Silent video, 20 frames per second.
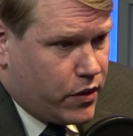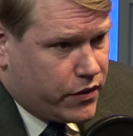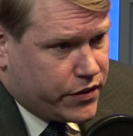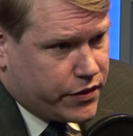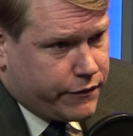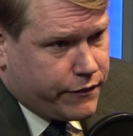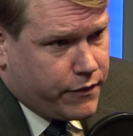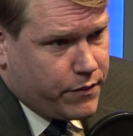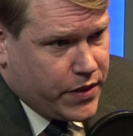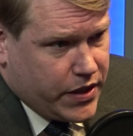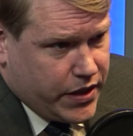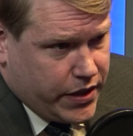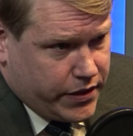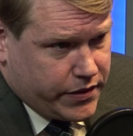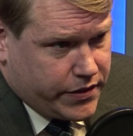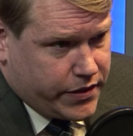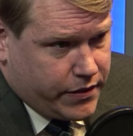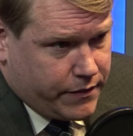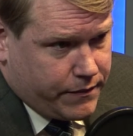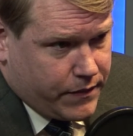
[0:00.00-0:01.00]
also from the
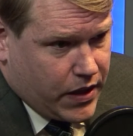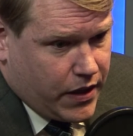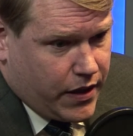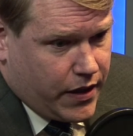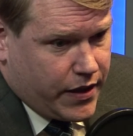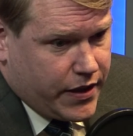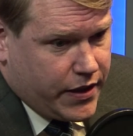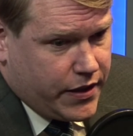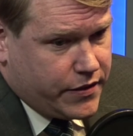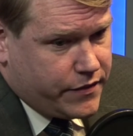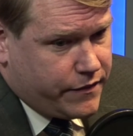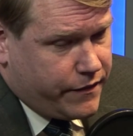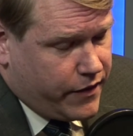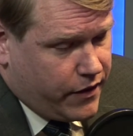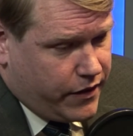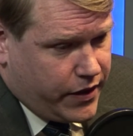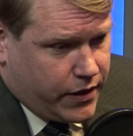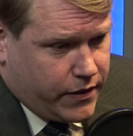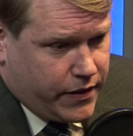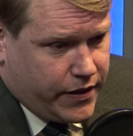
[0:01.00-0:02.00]
East. It is
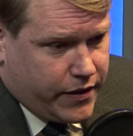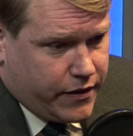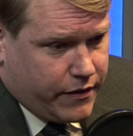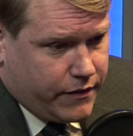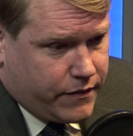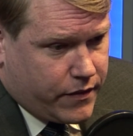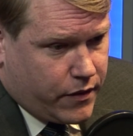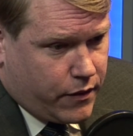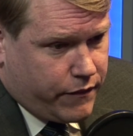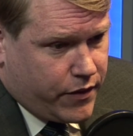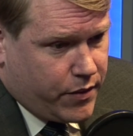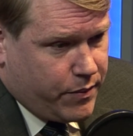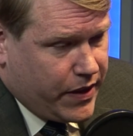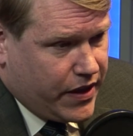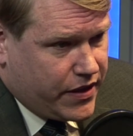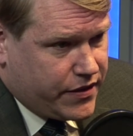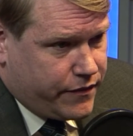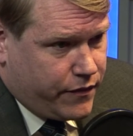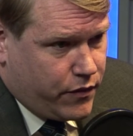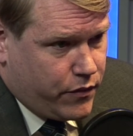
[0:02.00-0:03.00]
very clear over the
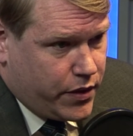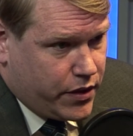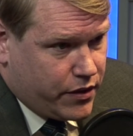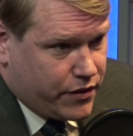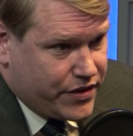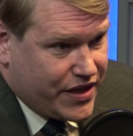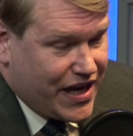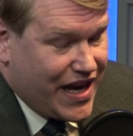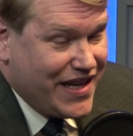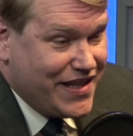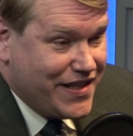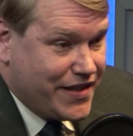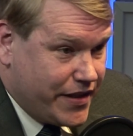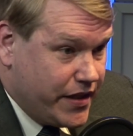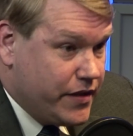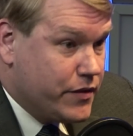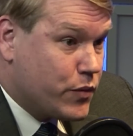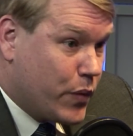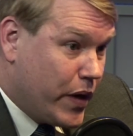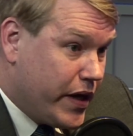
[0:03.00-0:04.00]
past few years and
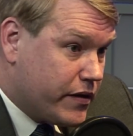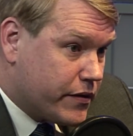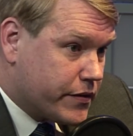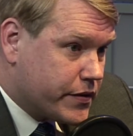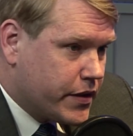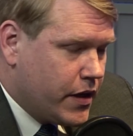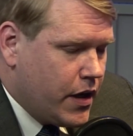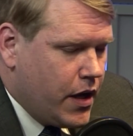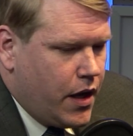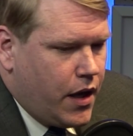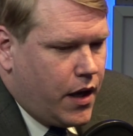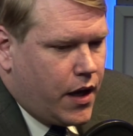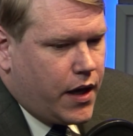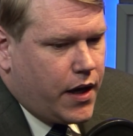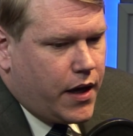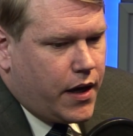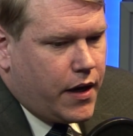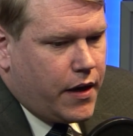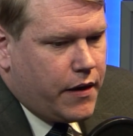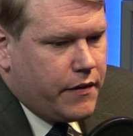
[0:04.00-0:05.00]
since Wales
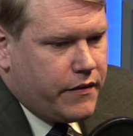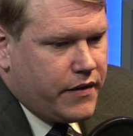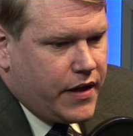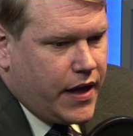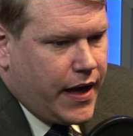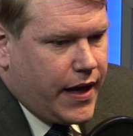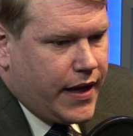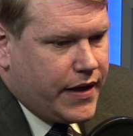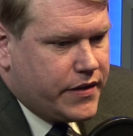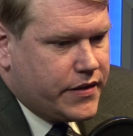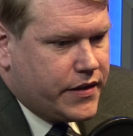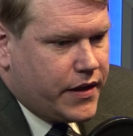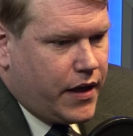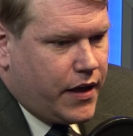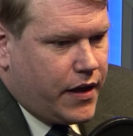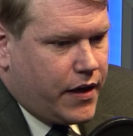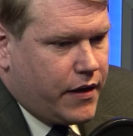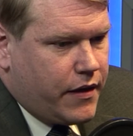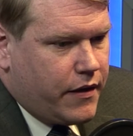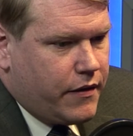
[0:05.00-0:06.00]
that
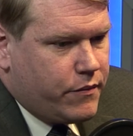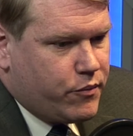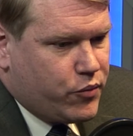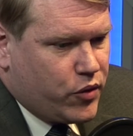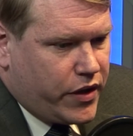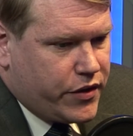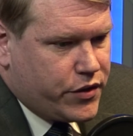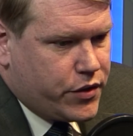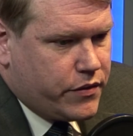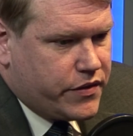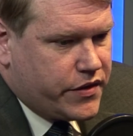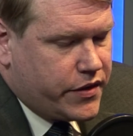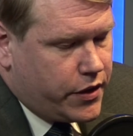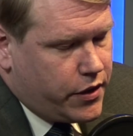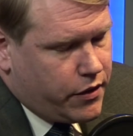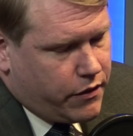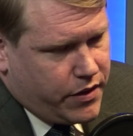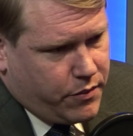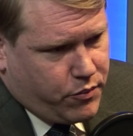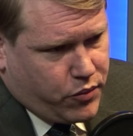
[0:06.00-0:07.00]

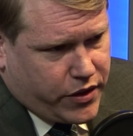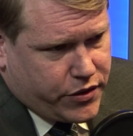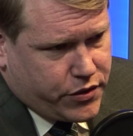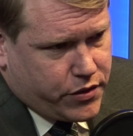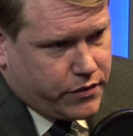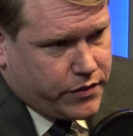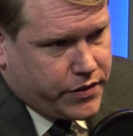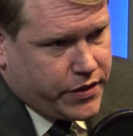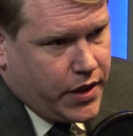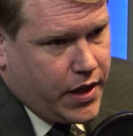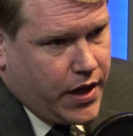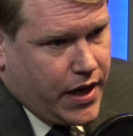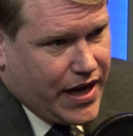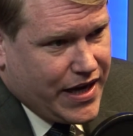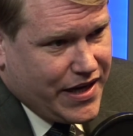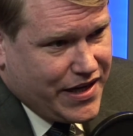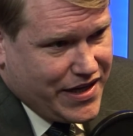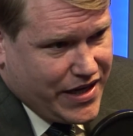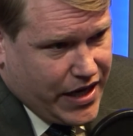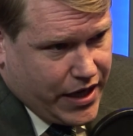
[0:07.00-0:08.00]
security pressures
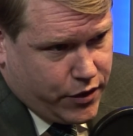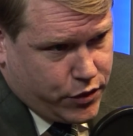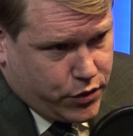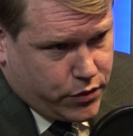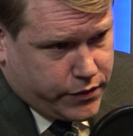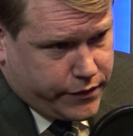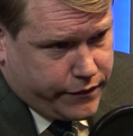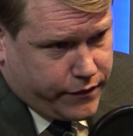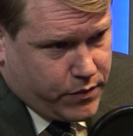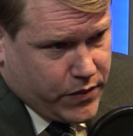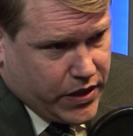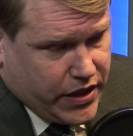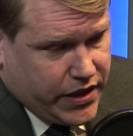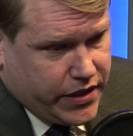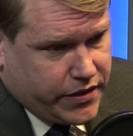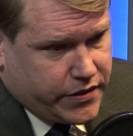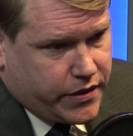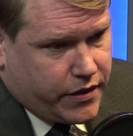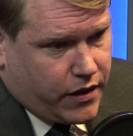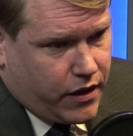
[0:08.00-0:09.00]
and dangers from the
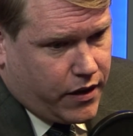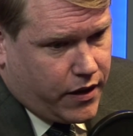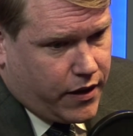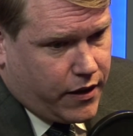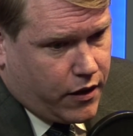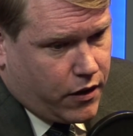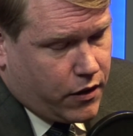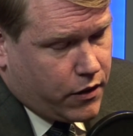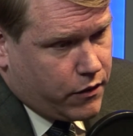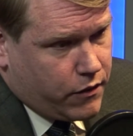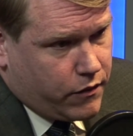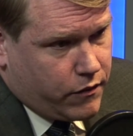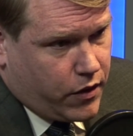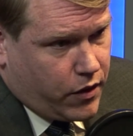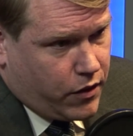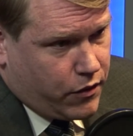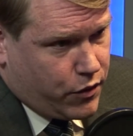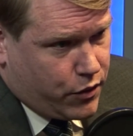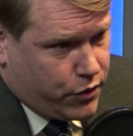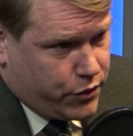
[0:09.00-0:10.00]
East
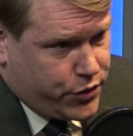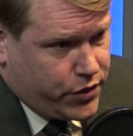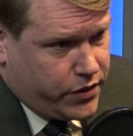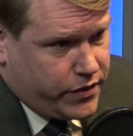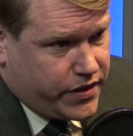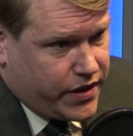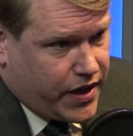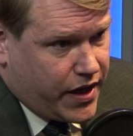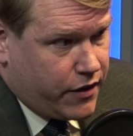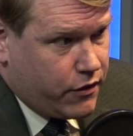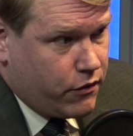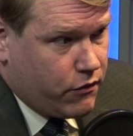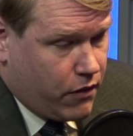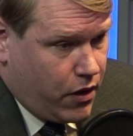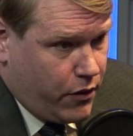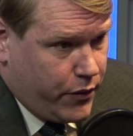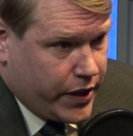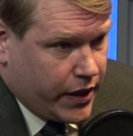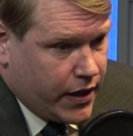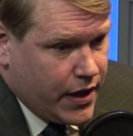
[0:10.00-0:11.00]
are urgent and
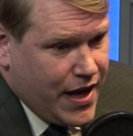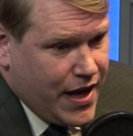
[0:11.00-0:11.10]
growing.